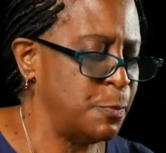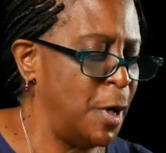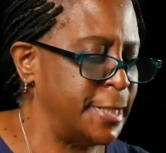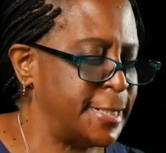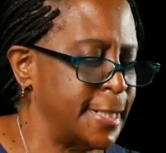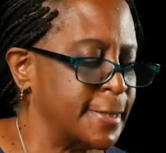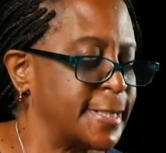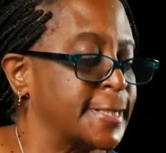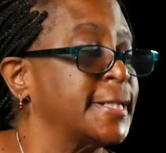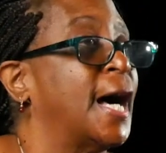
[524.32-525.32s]
1 tells
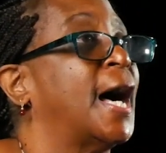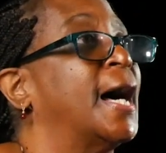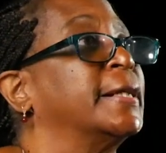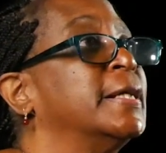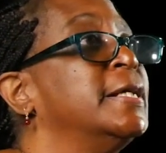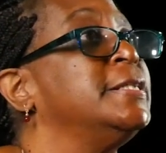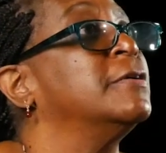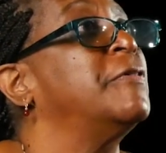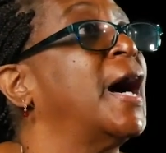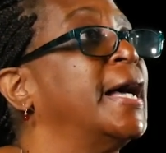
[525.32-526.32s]
us God
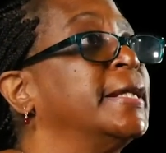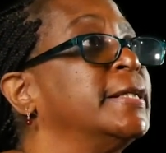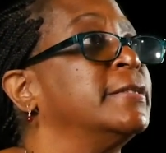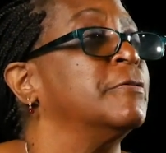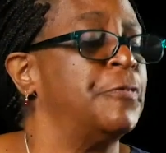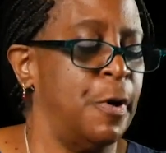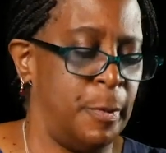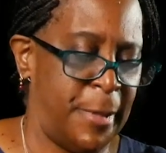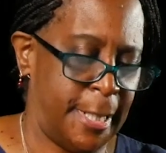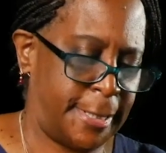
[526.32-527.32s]
divided the
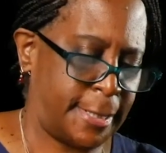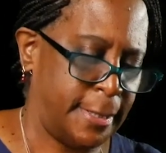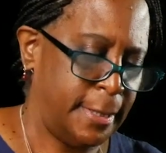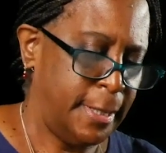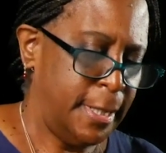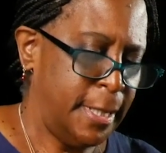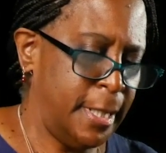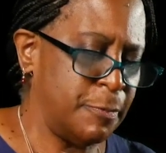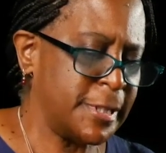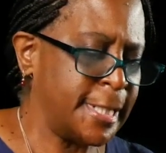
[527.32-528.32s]
firmament.
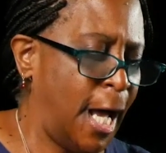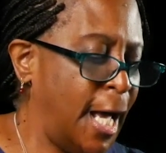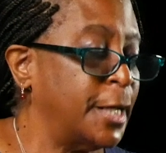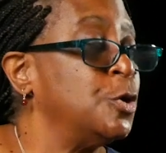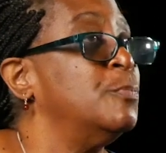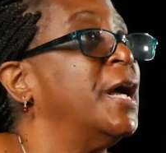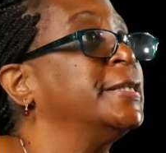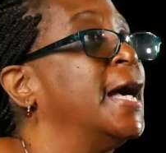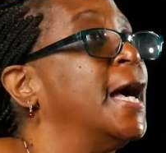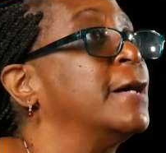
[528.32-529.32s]
It was God who
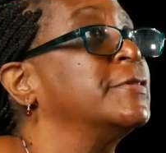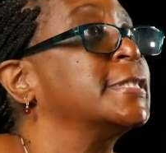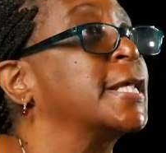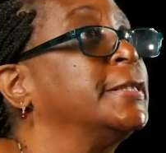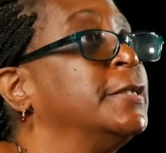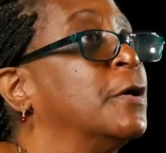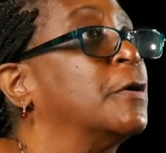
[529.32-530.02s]
made the heavens and the